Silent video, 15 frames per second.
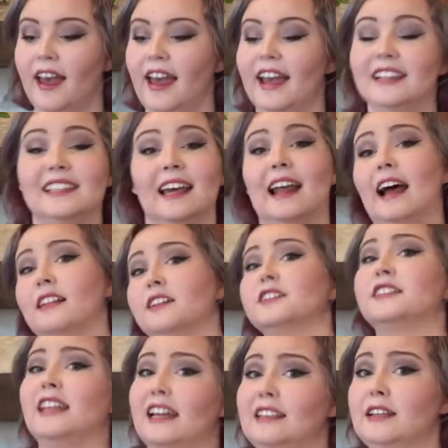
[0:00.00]
is that
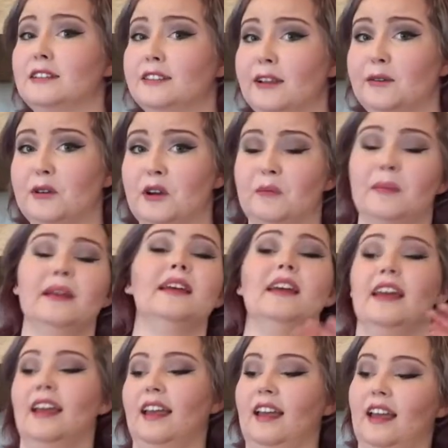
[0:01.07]
Ehlers-Danlos syndrome
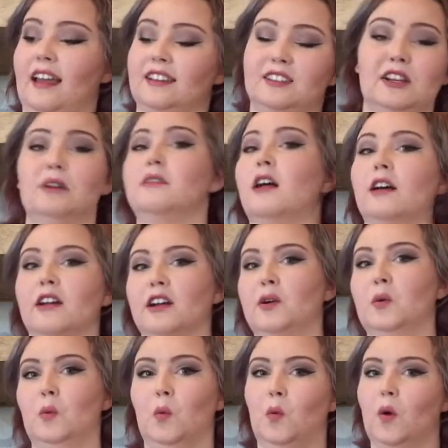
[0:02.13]
is no longer
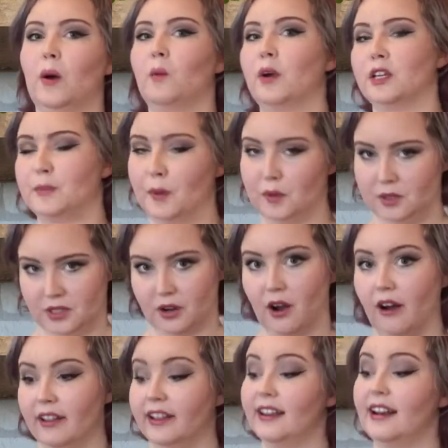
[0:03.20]
what we're supposed to
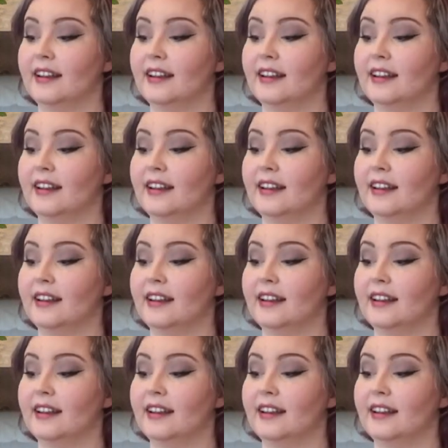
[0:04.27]
call it.